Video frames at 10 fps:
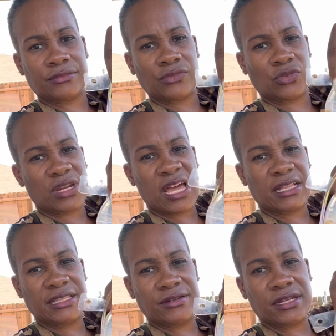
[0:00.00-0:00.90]
Well, not
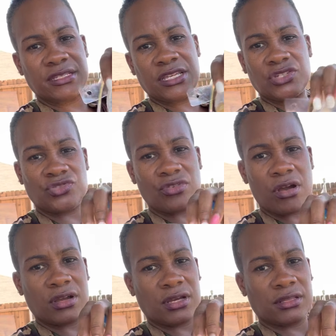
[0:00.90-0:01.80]
clear. They said
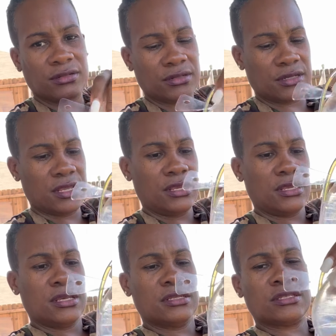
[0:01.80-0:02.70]
straw colored.
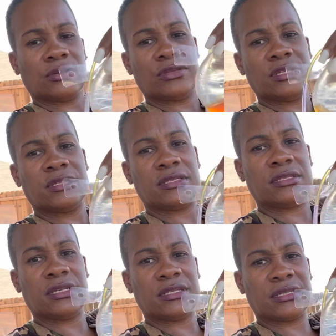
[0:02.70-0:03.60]
So
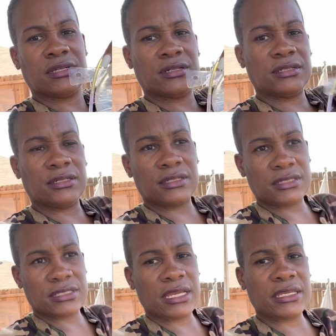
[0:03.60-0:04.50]
this is good.
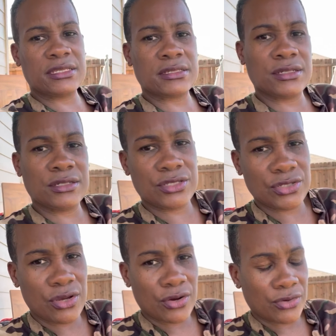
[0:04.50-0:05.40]
Looks like it's good to
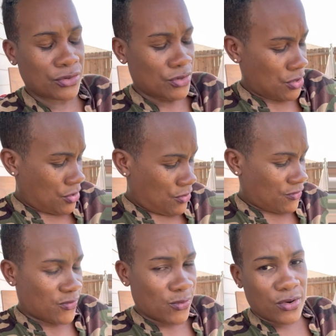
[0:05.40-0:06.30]
go
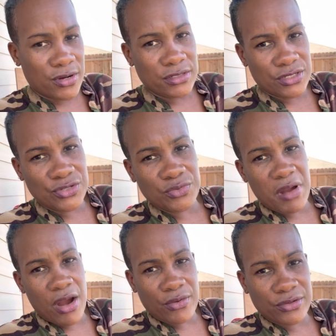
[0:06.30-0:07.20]
for
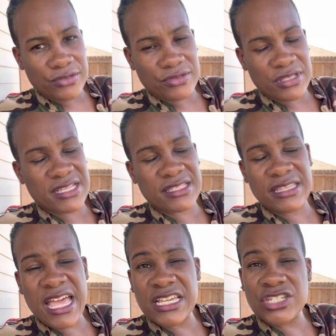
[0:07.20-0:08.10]
tomorrow. So that's the
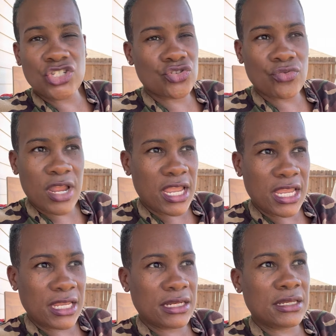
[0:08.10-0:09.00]
last
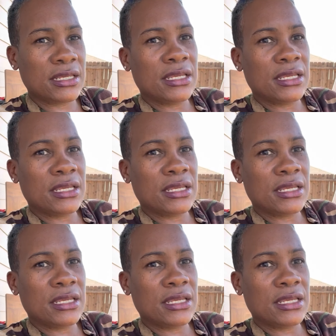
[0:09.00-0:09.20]
drain.